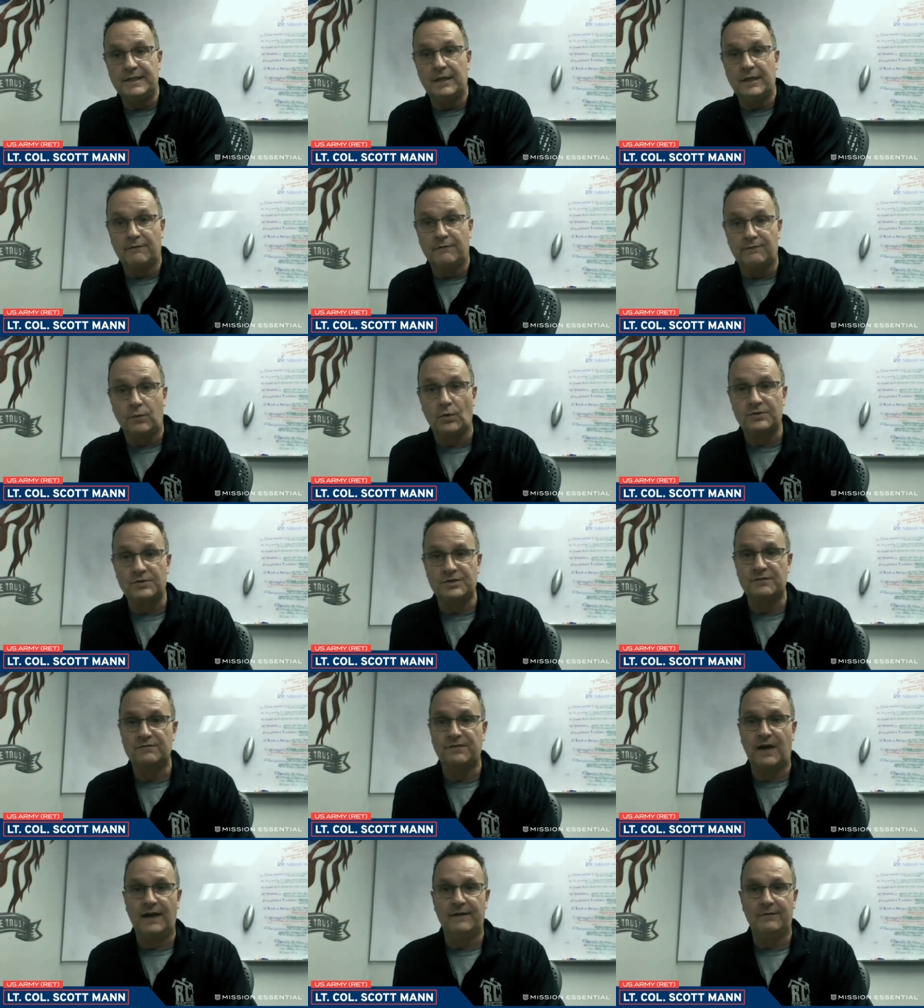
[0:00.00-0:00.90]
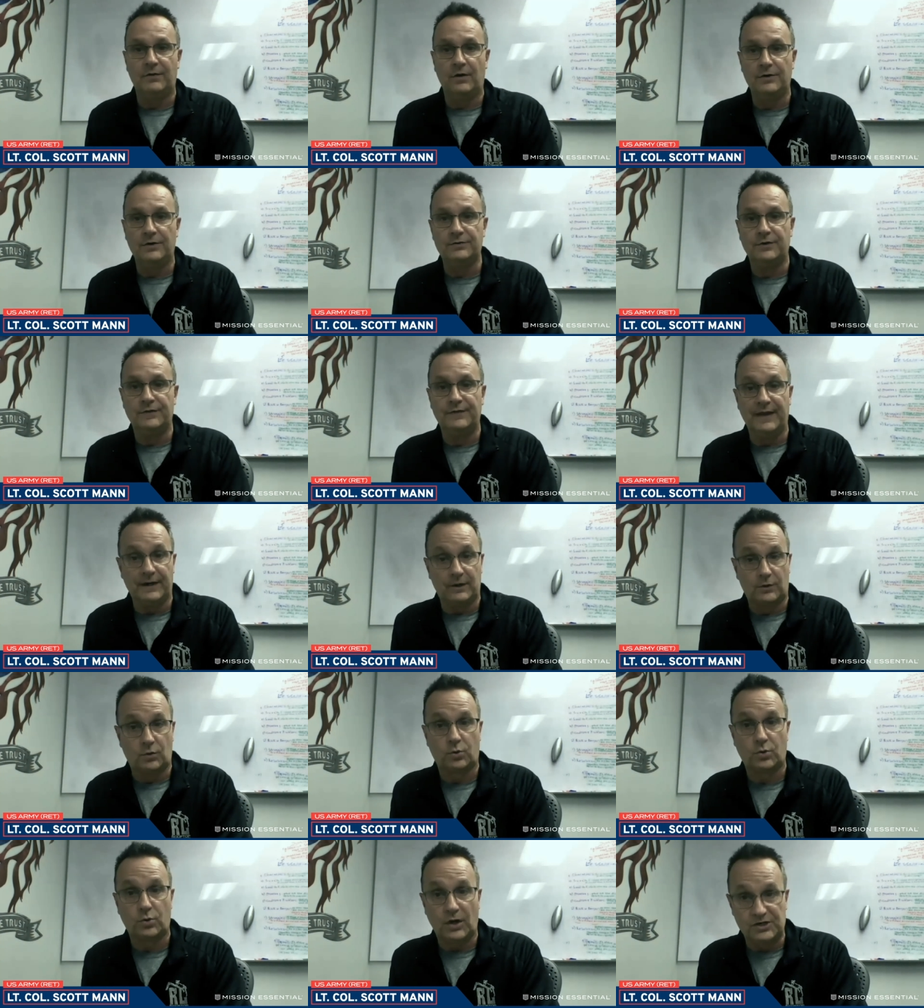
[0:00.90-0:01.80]
in a Fortune 500 that
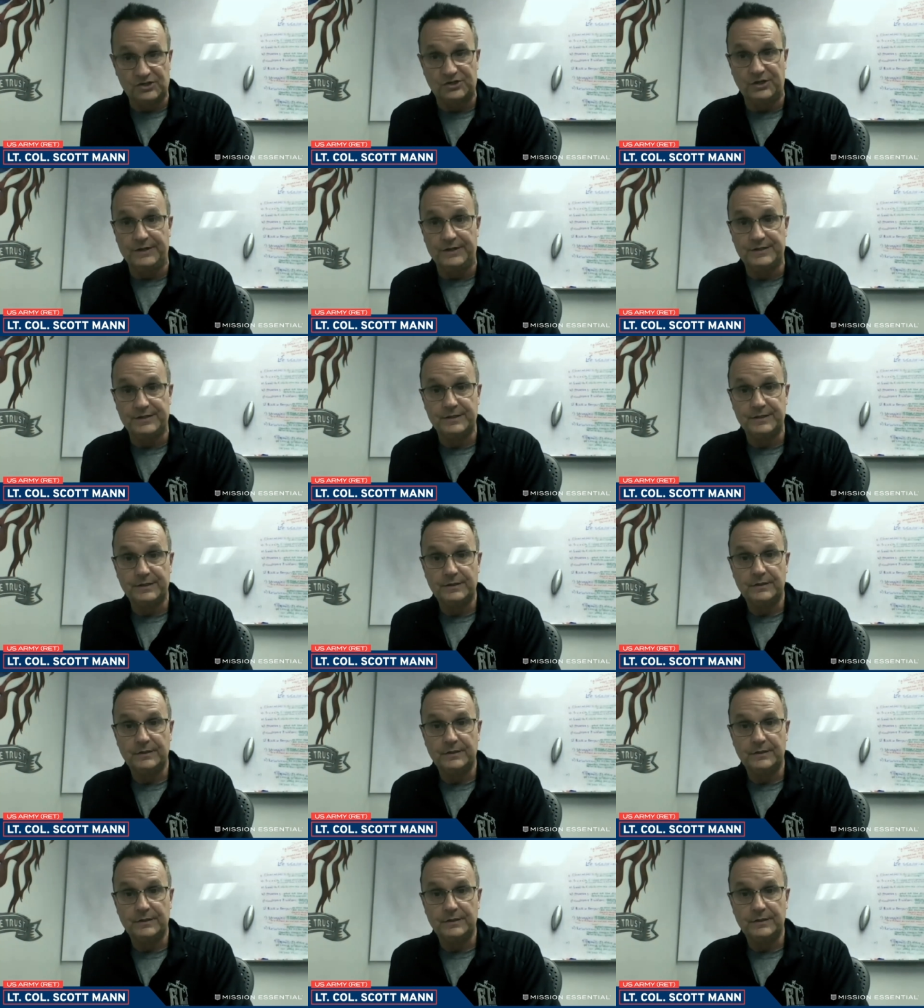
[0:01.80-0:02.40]
crush it